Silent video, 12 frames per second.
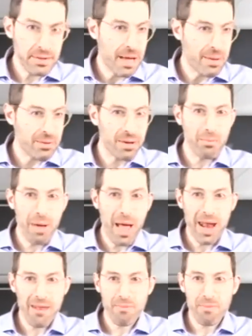I'm
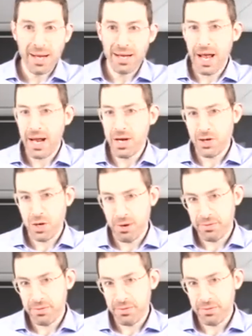competitive by nature.